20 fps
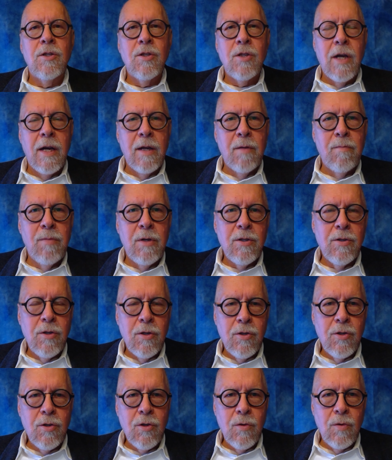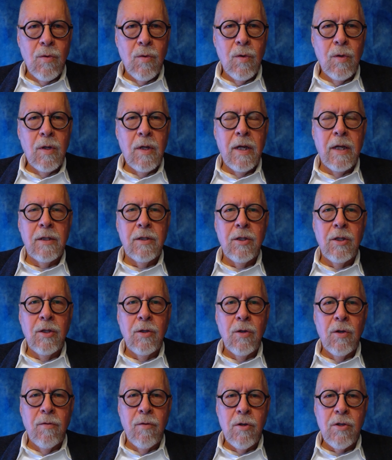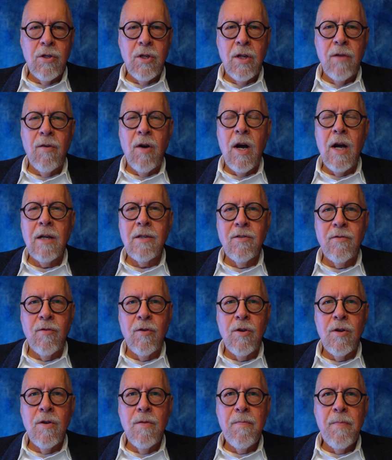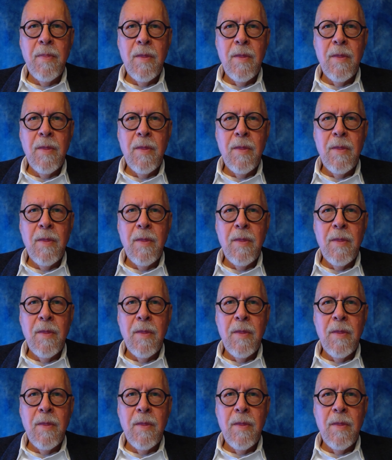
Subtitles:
Side Business School at the University of Oxford.